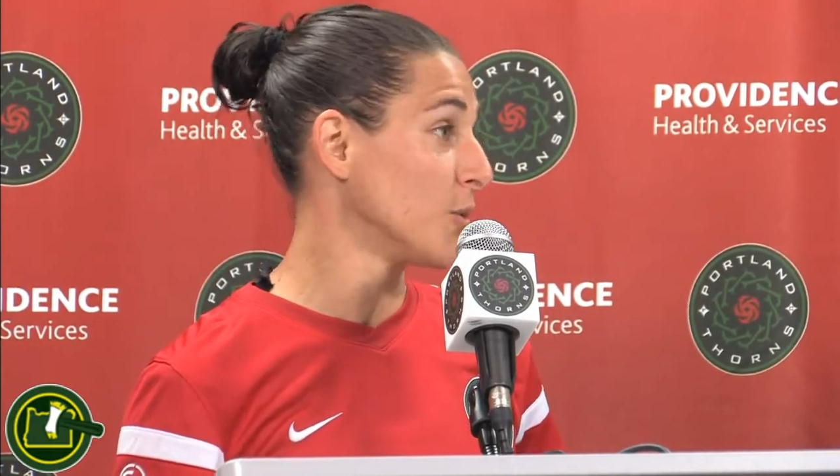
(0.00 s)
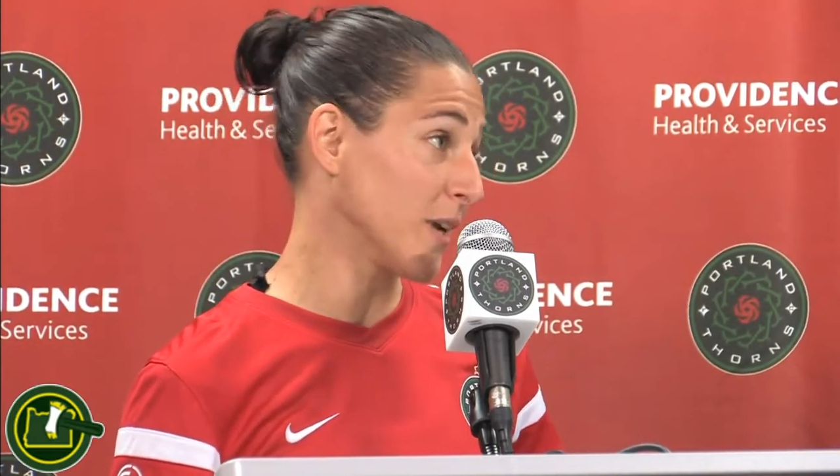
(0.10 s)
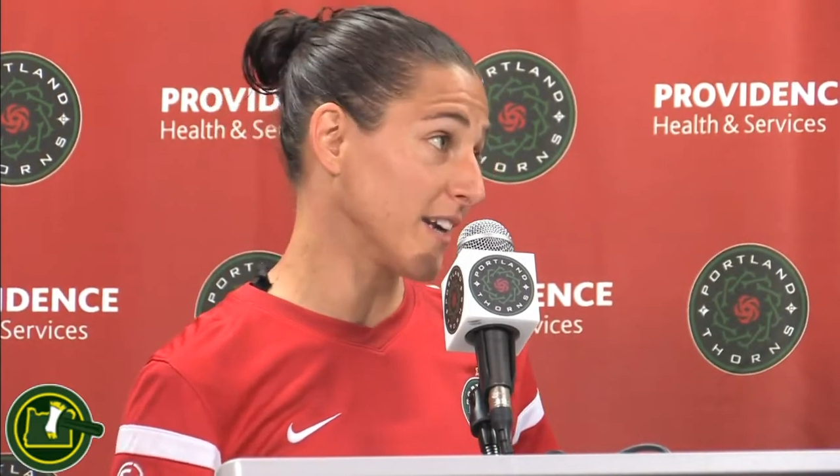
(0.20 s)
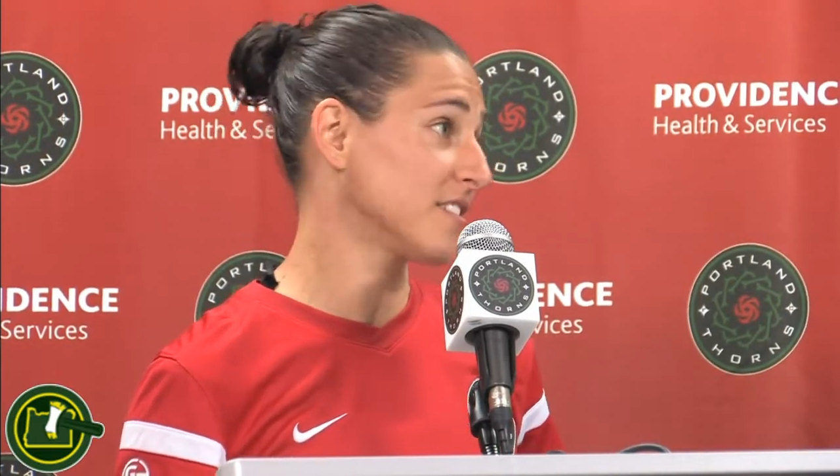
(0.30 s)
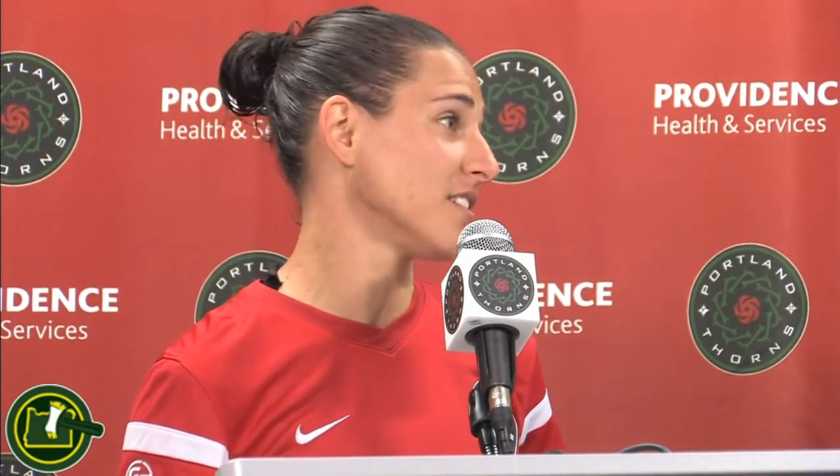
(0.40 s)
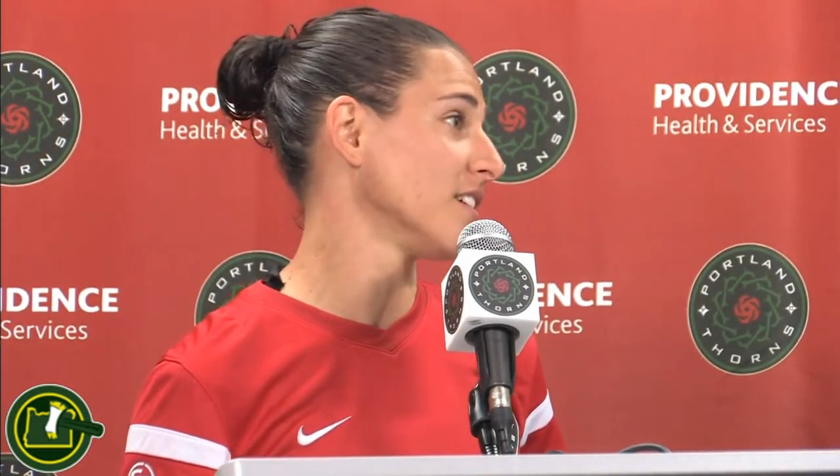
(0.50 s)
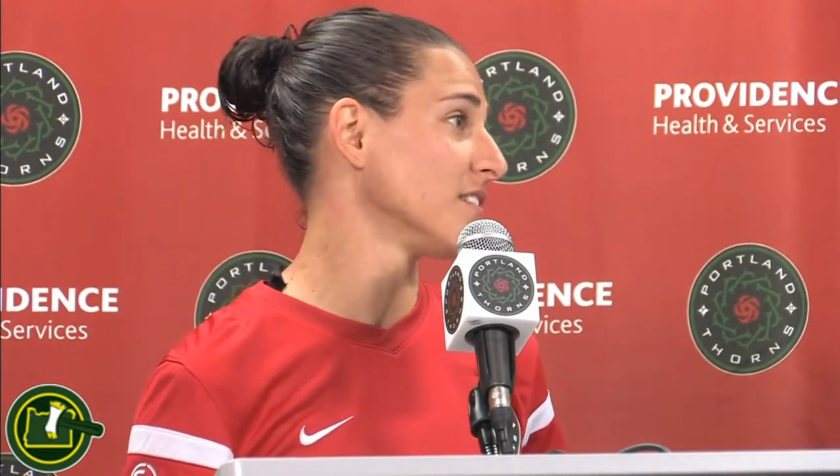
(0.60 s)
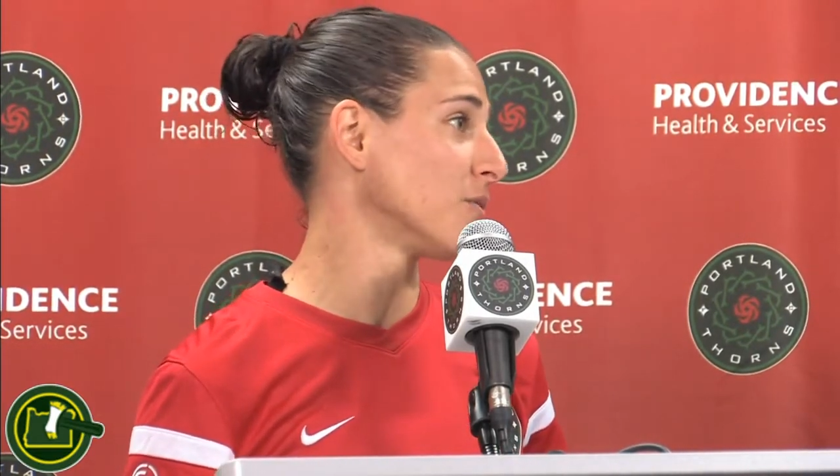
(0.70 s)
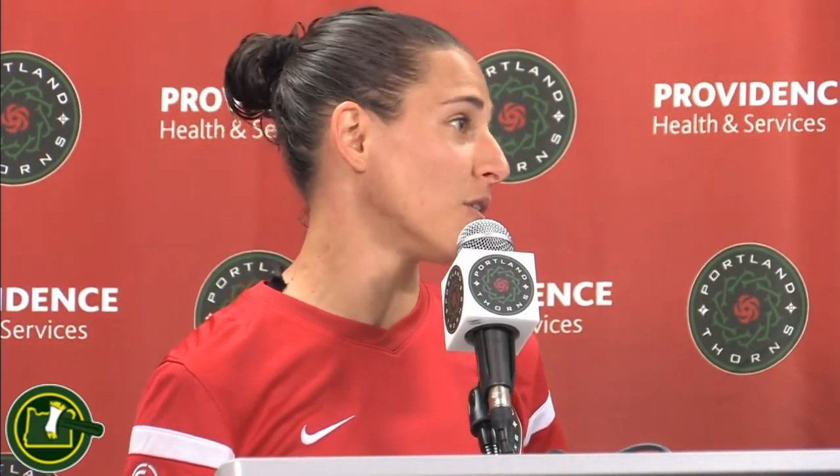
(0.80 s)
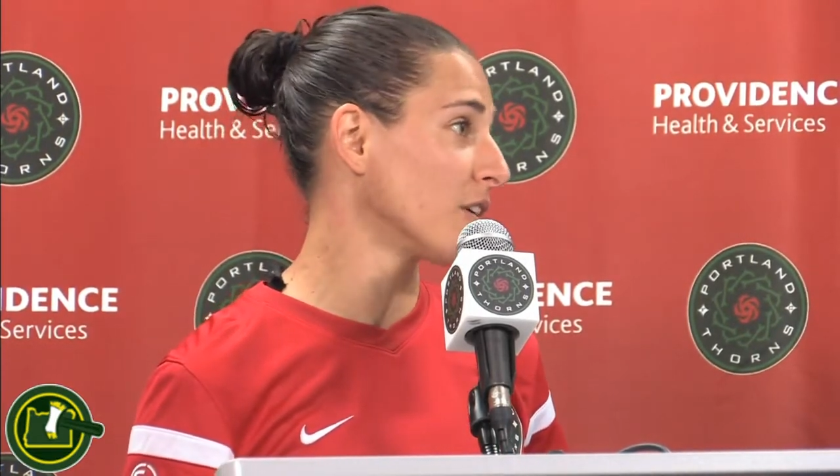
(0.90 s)
We are still
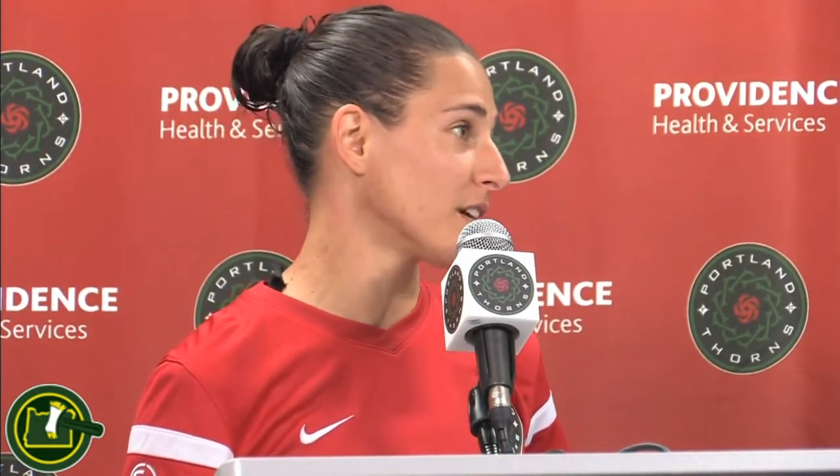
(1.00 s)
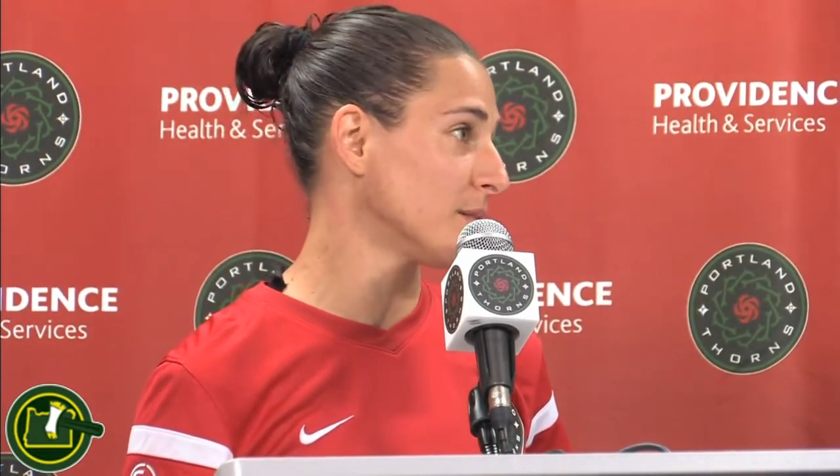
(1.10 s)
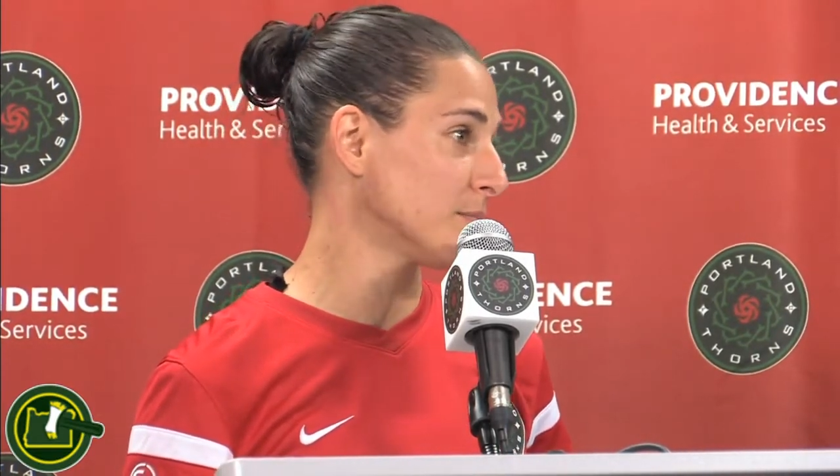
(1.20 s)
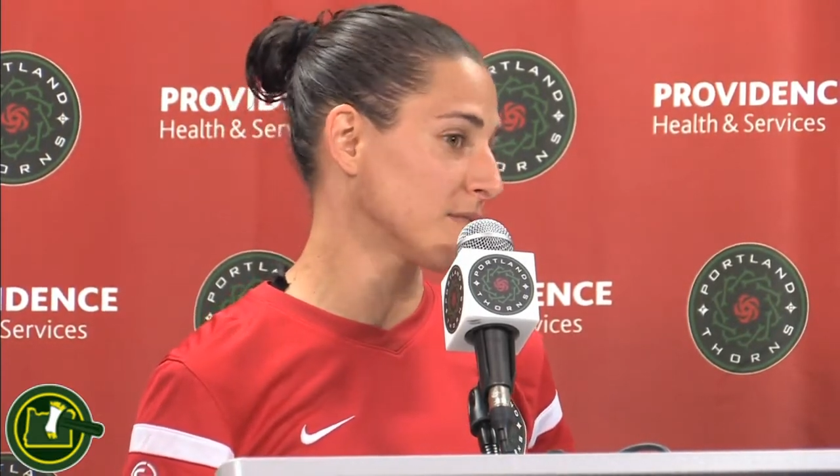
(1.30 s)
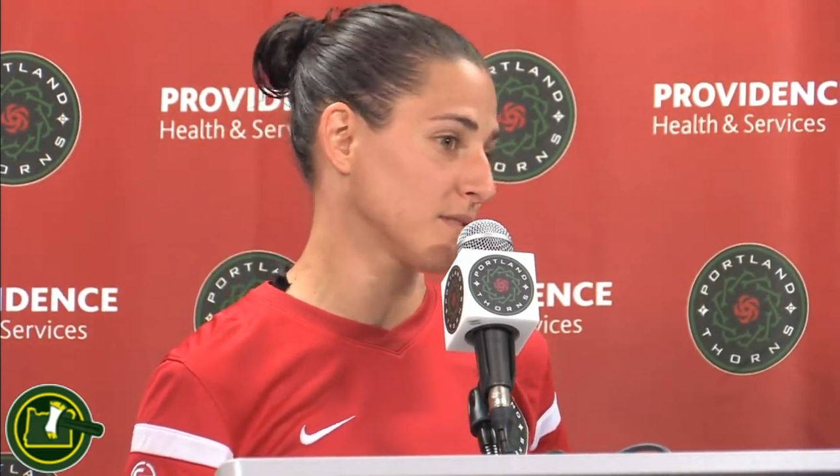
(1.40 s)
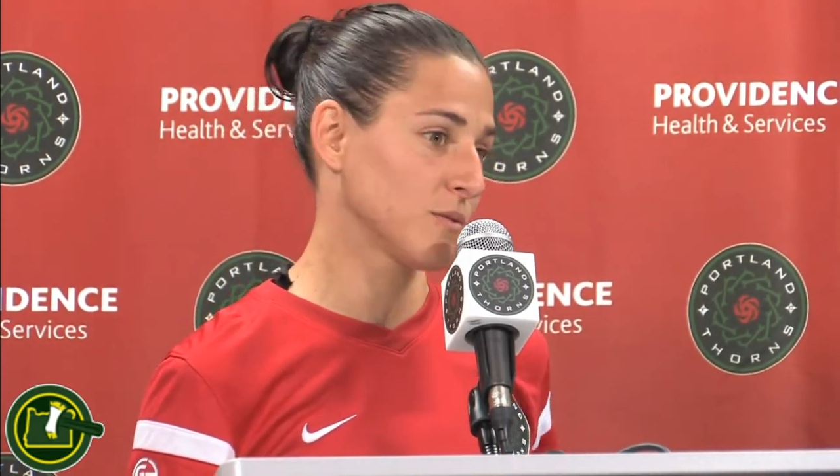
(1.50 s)
in the World Cup.